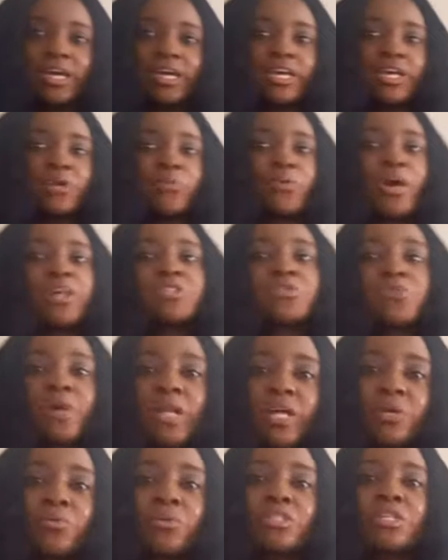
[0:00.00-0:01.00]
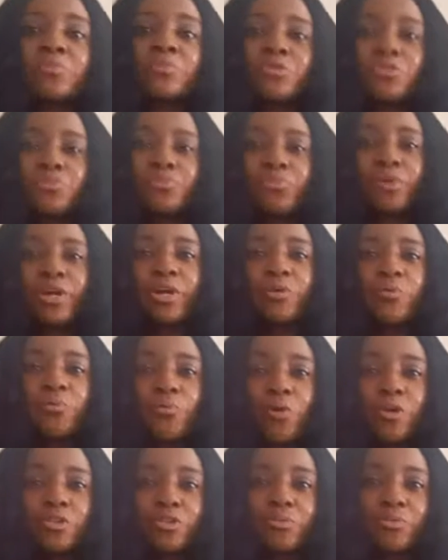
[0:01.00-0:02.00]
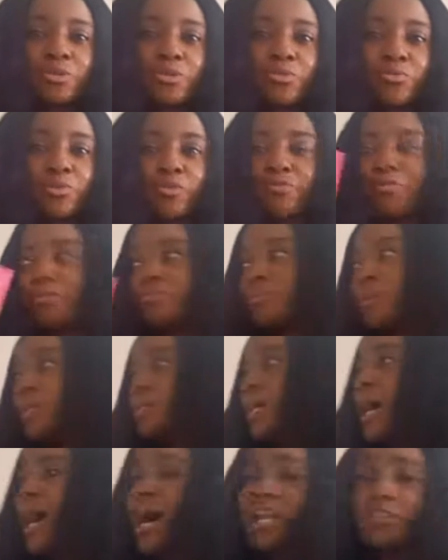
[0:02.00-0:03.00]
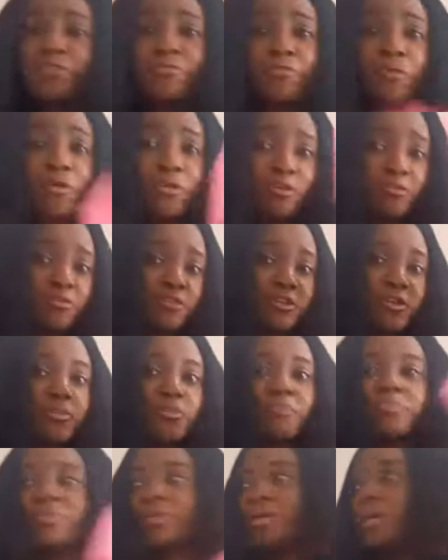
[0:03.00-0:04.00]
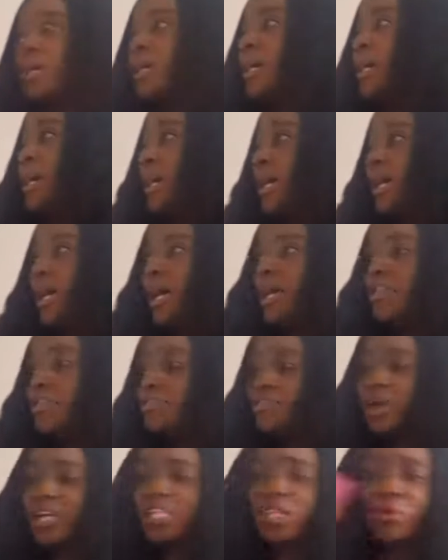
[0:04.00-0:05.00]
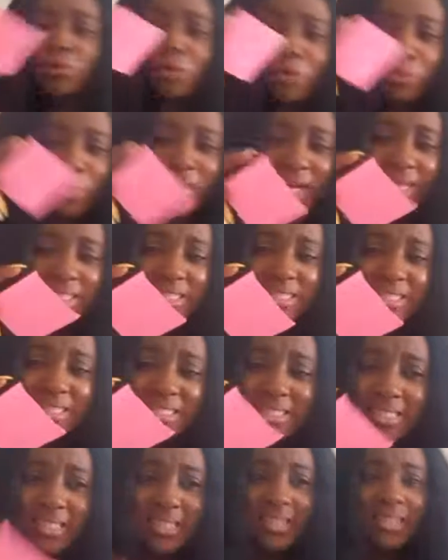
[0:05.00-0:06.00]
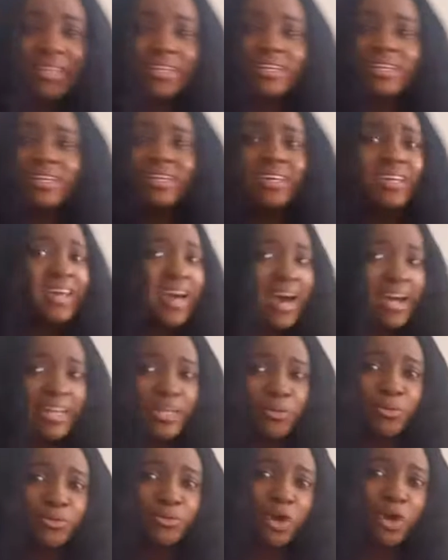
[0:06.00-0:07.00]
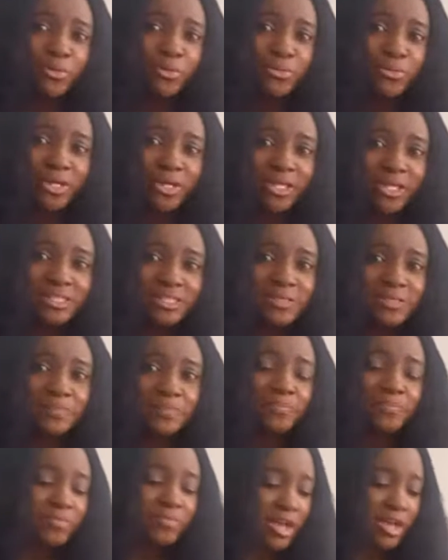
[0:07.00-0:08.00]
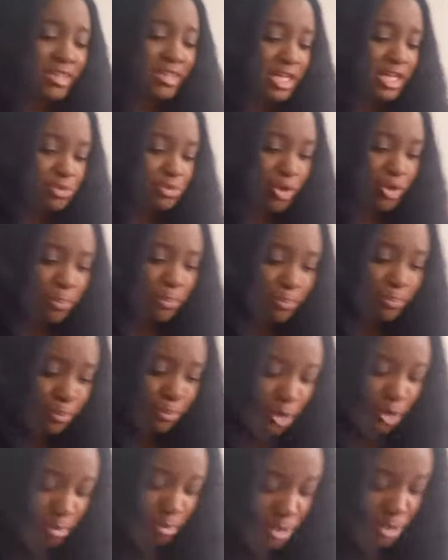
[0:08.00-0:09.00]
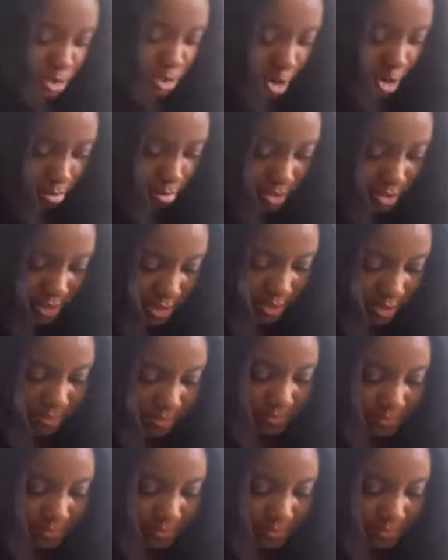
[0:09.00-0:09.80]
He went around and he was able to bring one number 3 for me. I had 4 of them. And the rest, he would look at it and he will not bring it. Now, that's where prompt comes in.